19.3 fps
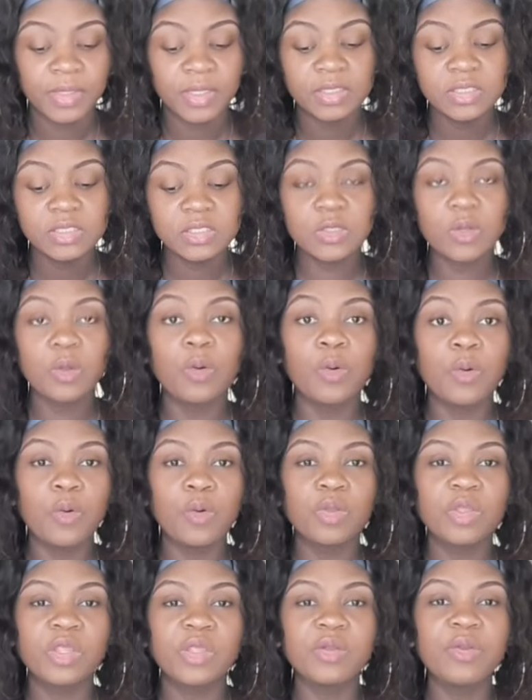
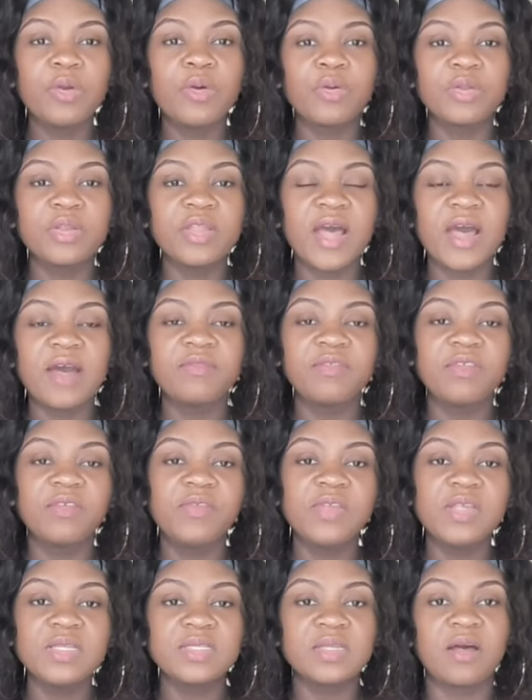so you don't have the
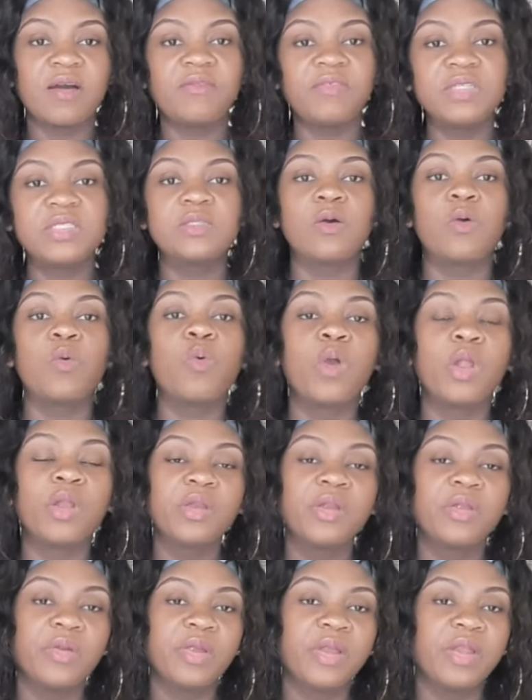visa officer
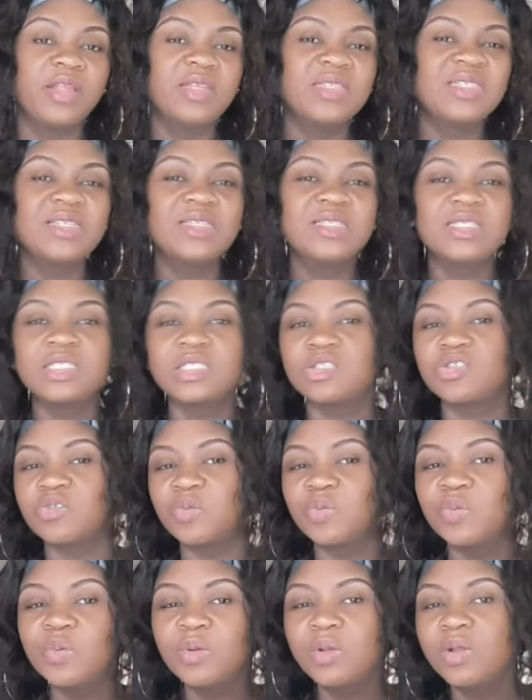wondering, is this
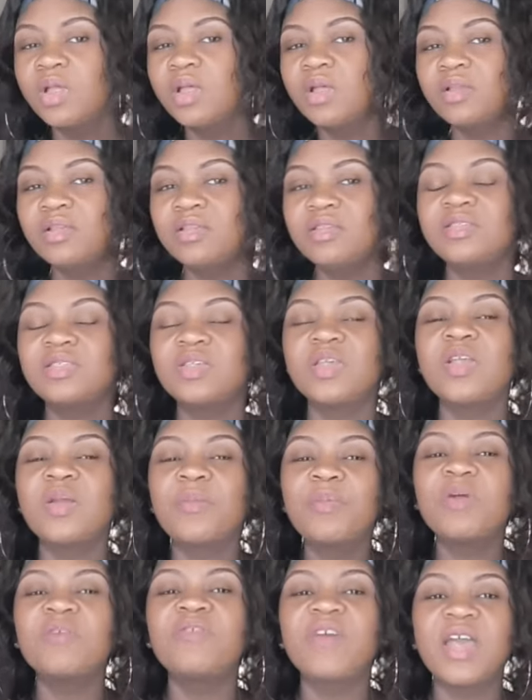true? So you're
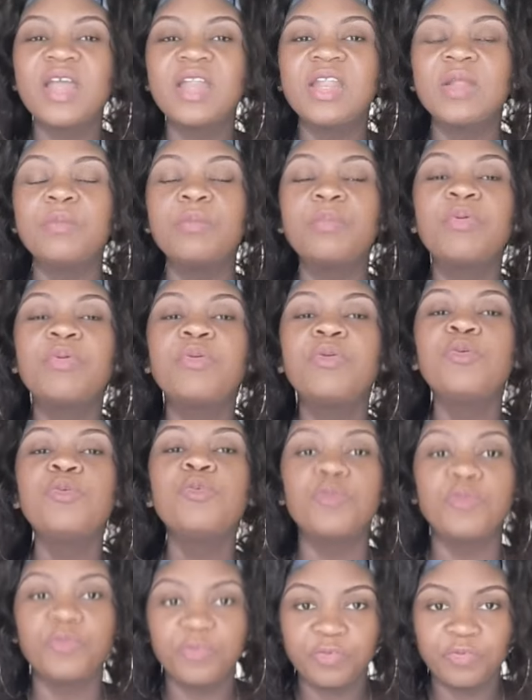providing
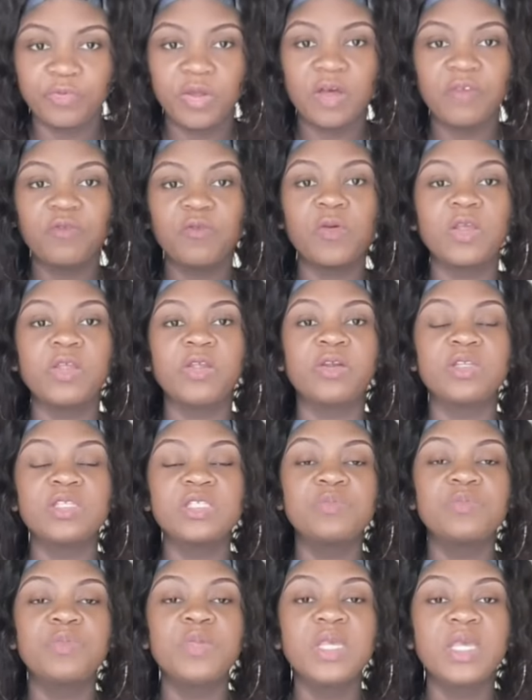proof of what you're
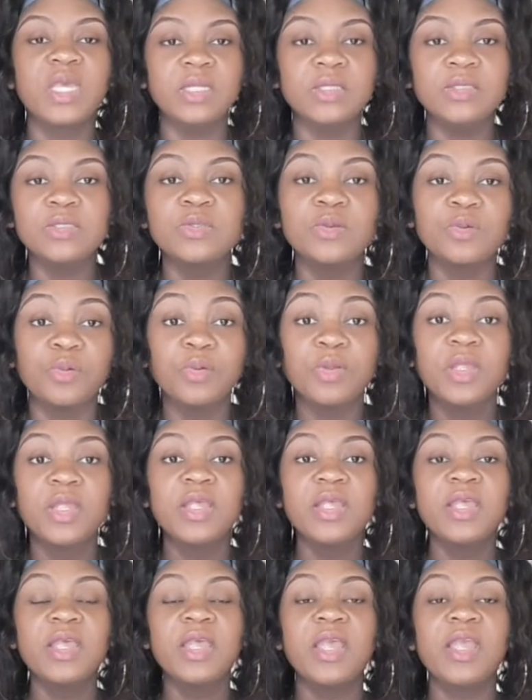speaking to
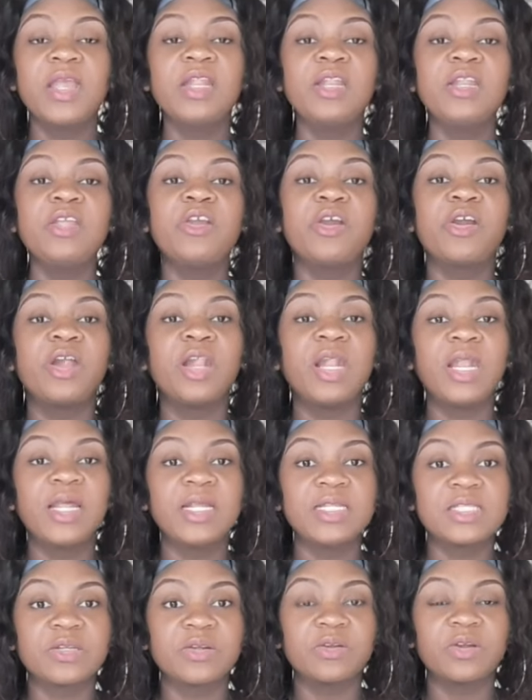in your
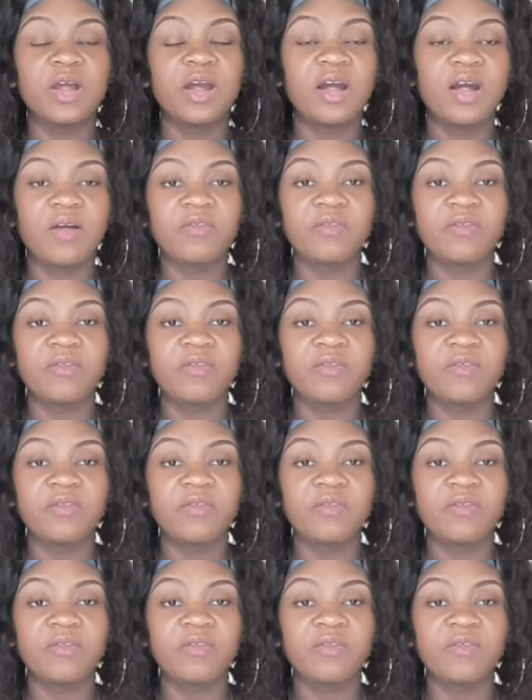letter of